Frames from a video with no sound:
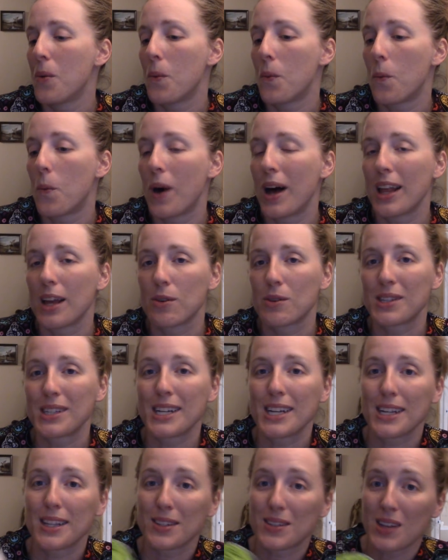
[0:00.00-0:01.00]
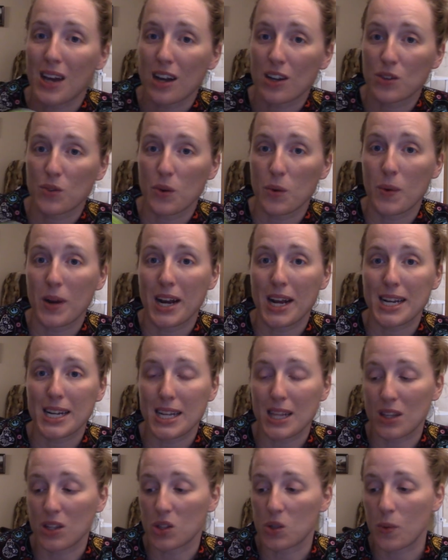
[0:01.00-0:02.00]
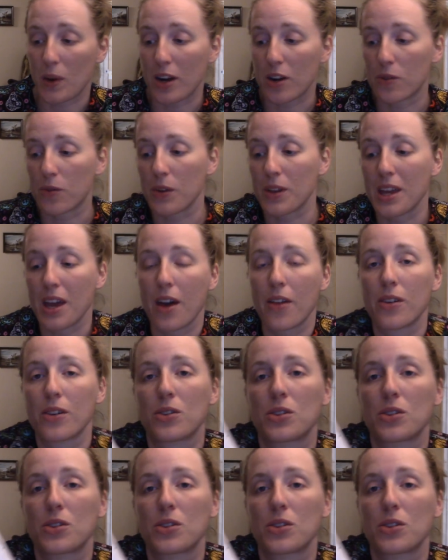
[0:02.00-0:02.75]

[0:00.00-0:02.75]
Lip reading: while I was knitting the socks for one, I'd knit the sweater for the other.